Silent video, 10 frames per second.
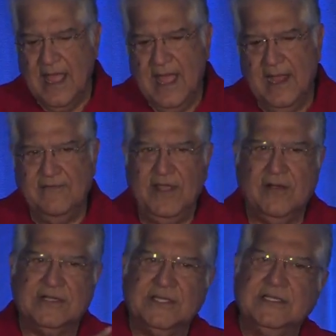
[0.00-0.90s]
And we
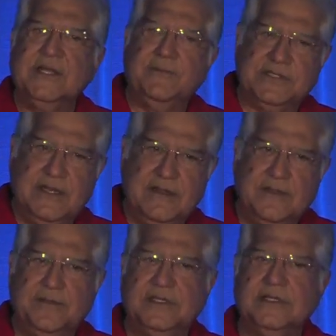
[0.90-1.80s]
got 60% of
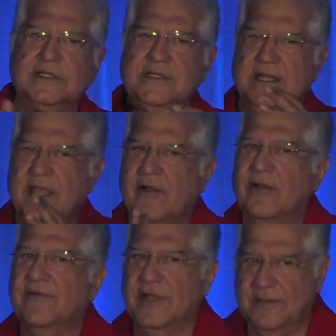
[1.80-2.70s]
the business, and they
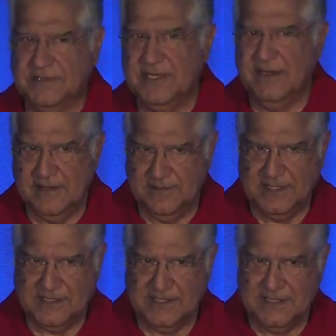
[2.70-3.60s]
got 40% of the
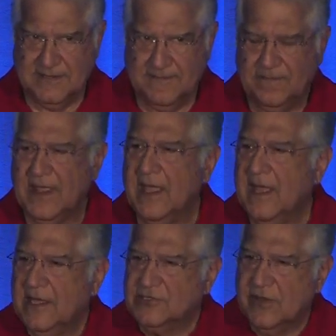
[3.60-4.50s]
business.
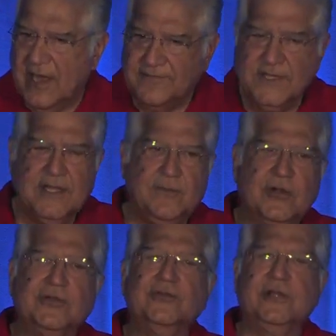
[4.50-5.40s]
So after they
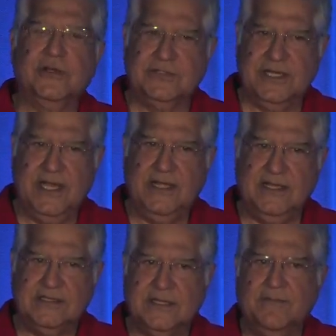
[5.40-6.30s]
bought
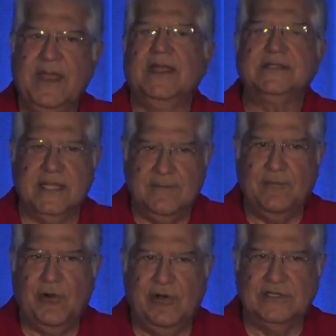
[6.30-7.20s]
2080s, the bank
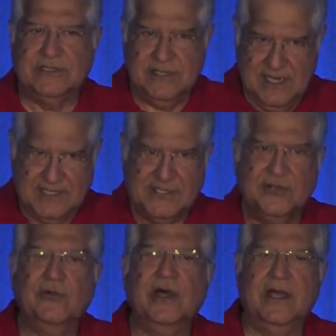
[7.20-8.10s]
said, pause, let's
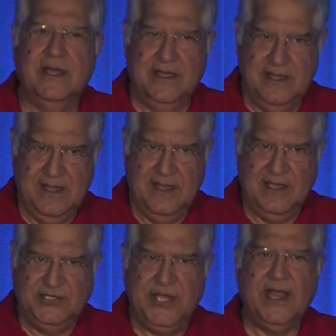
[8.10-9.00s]
do a
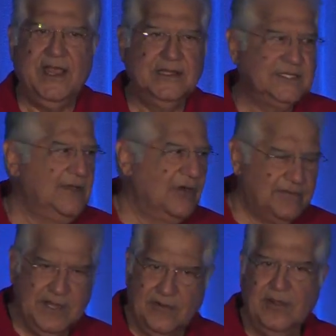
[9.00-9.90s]
check and see
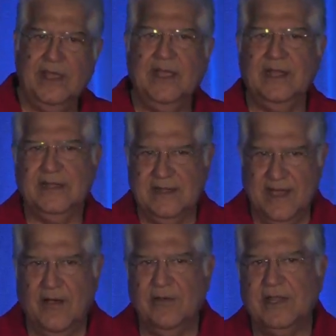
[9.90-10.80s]
what we're doing and
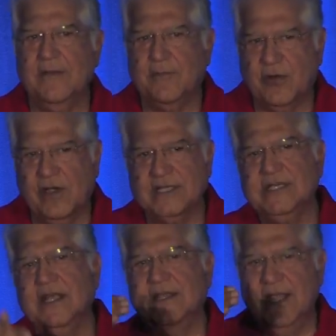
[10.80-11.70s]
how they're
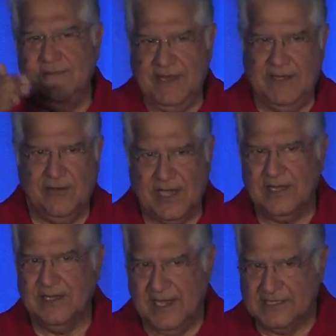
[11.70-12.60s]
progressing, and then we'll look
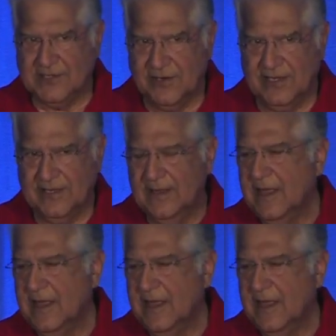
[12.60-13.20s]
at the next order.